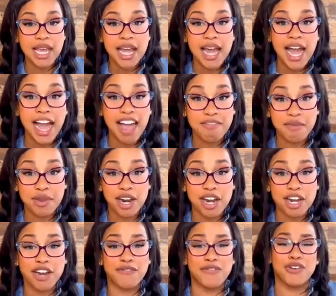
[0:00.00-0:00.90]
I've been on
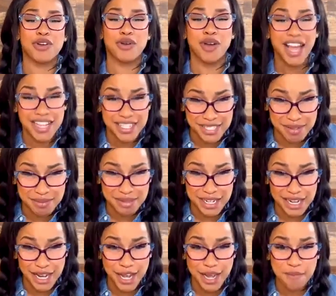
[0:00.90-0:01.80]
here for quite some
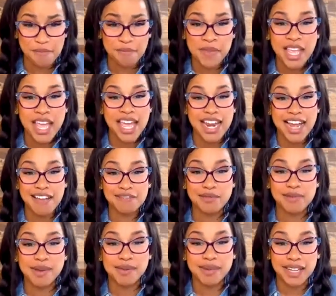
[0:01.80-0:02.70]
time, and I have to be
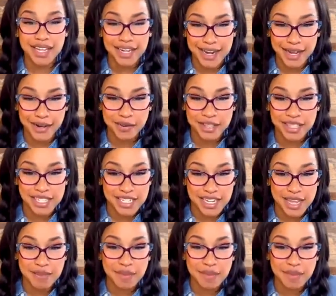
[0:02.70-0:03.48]
able to connect with the team